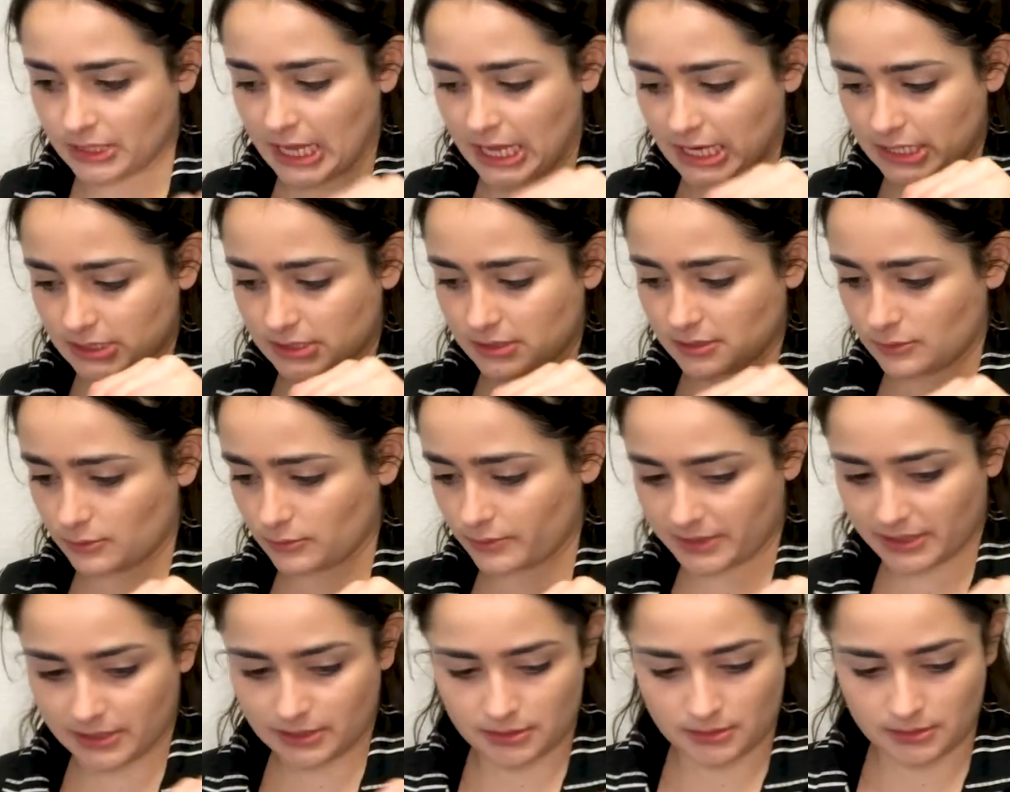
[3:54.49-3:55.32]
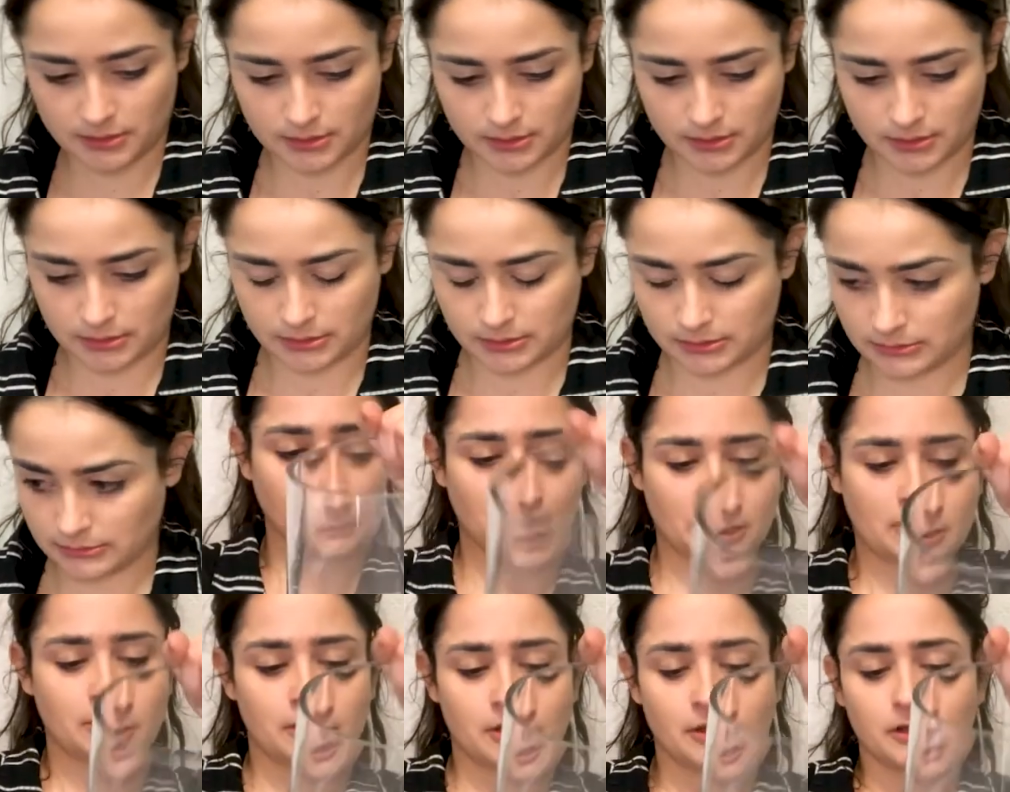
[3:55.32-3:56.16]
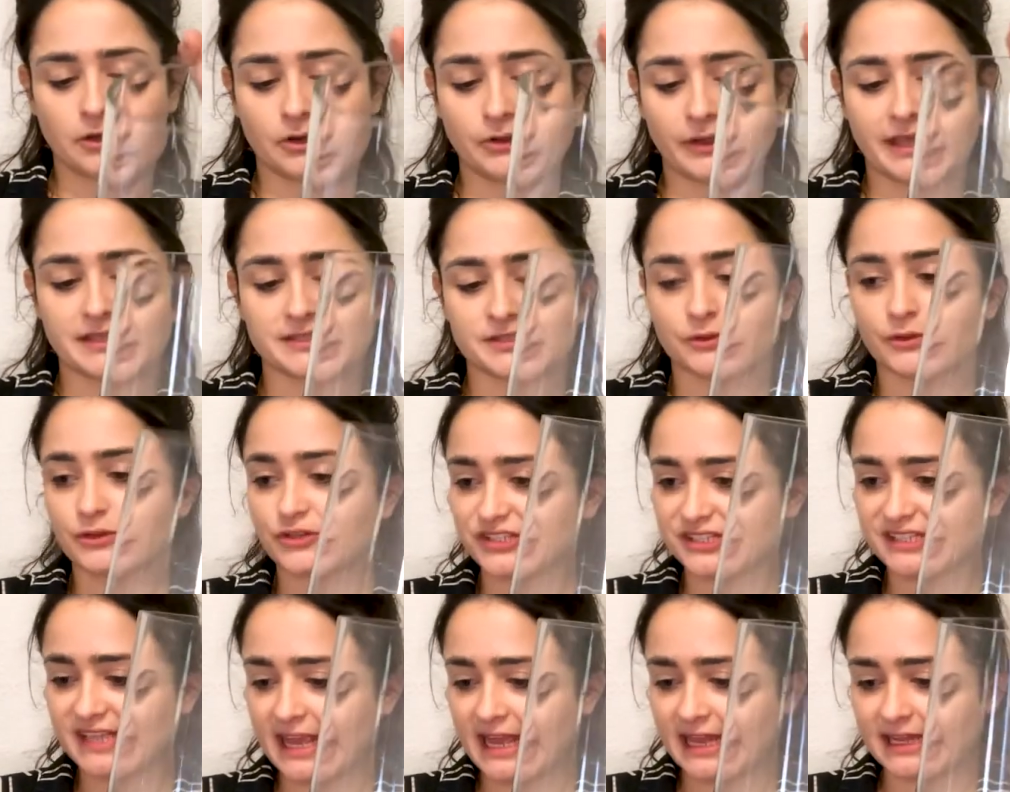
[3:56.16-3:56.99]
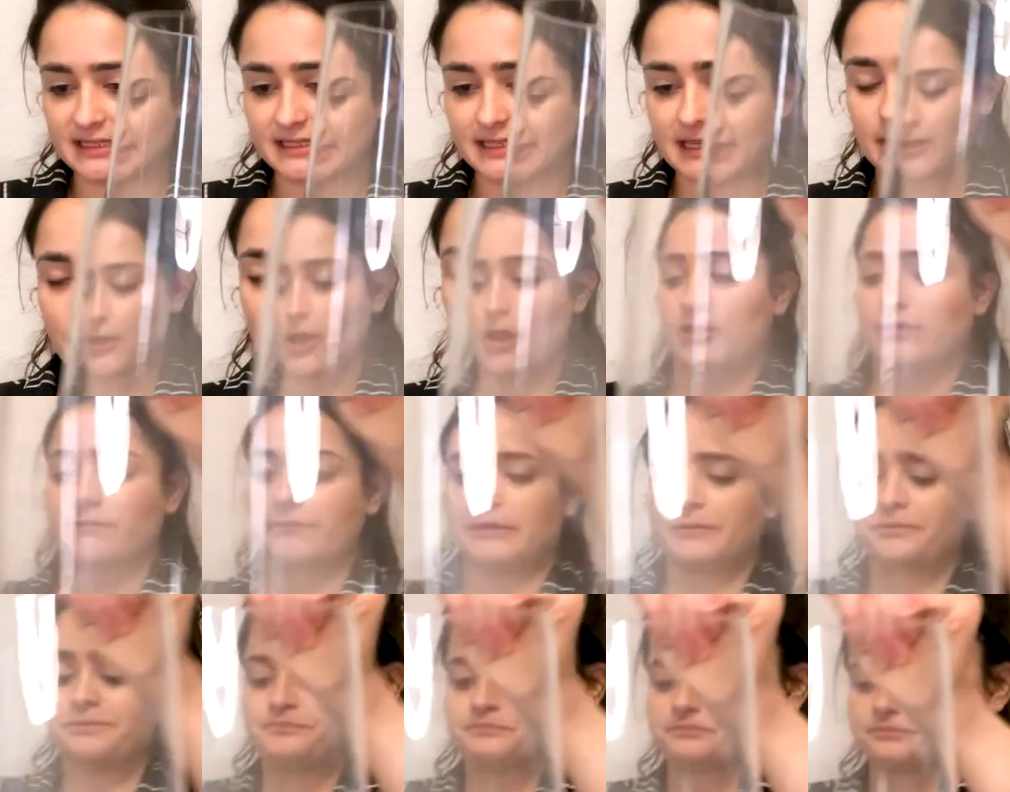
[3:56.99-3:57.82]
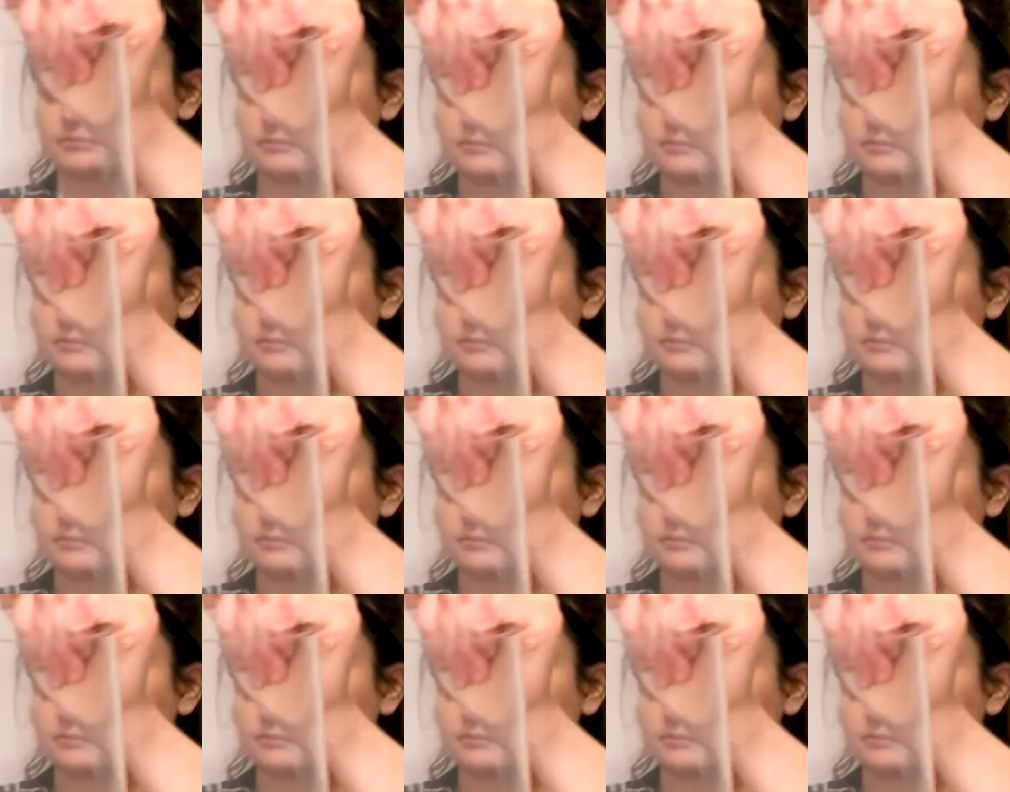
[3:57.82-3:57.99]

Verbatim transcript: relax a little bit. Okay, so there's sand in all of them.